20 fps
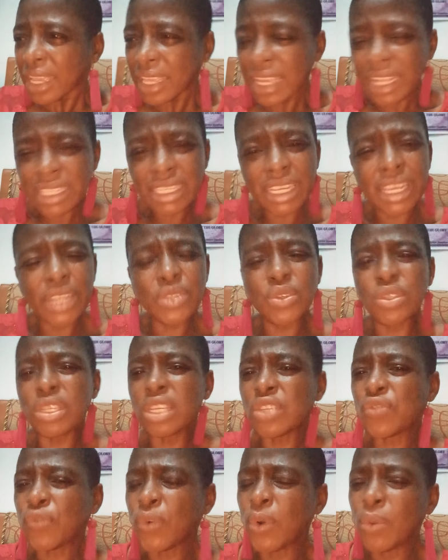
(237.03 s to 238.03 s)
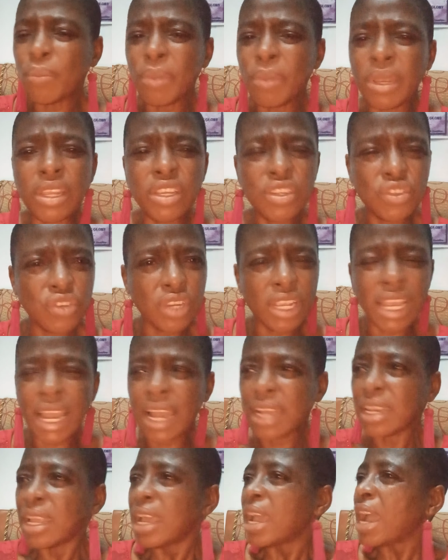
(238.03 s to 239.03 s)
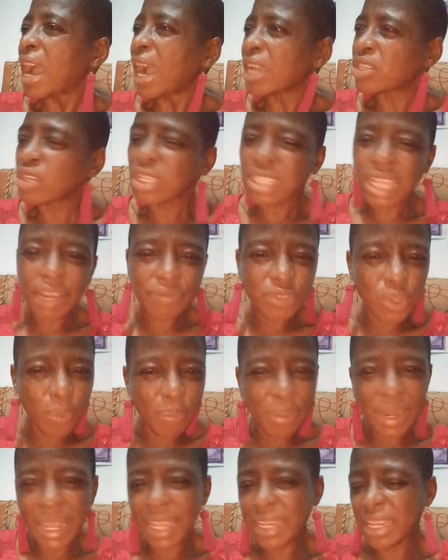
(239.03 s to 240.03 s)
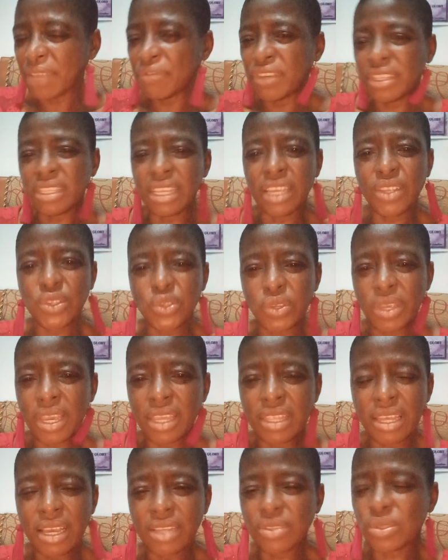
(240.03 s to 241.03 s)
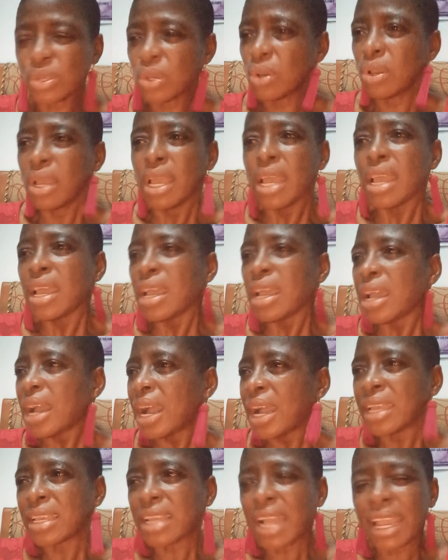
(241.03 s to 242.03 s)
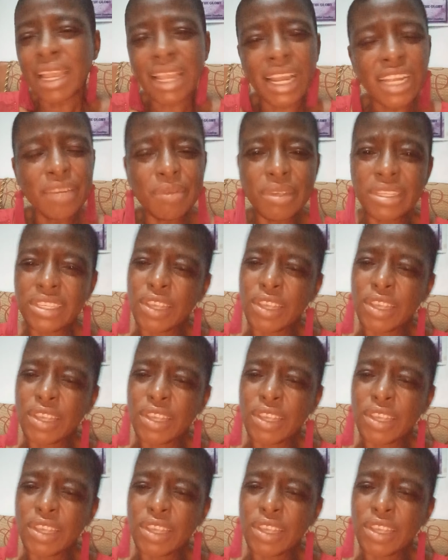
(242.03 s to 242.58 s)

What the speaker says: getting into this full ministry, and I just have to blend everything together. So I can't be